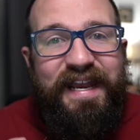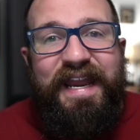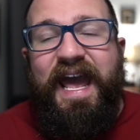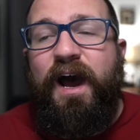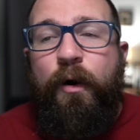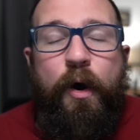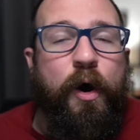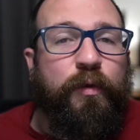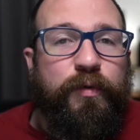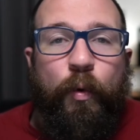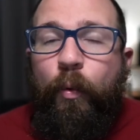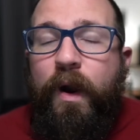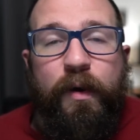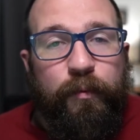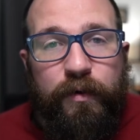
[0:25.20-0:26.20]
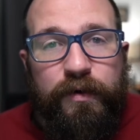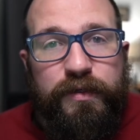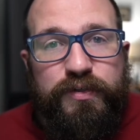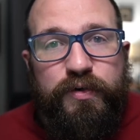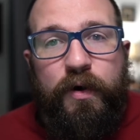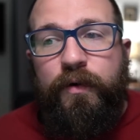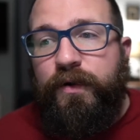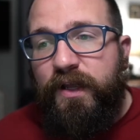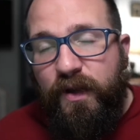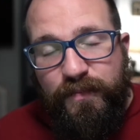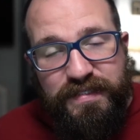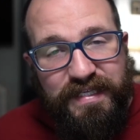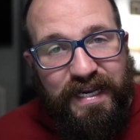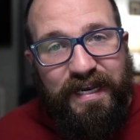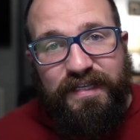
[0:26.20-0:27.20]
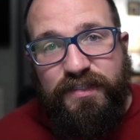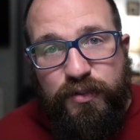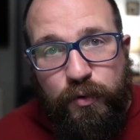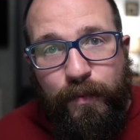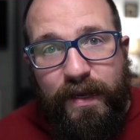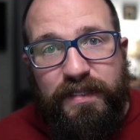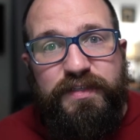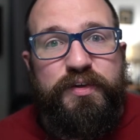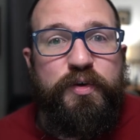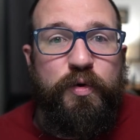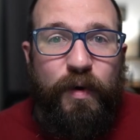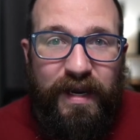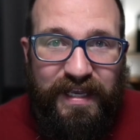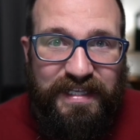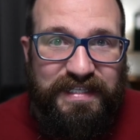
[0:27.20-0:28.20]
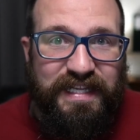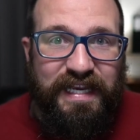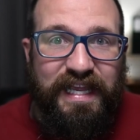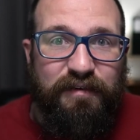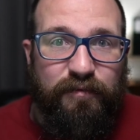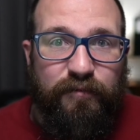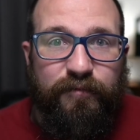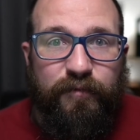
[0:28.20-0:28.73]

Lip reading: Now, the way we're going to draw it up is that out of 2x2 against an even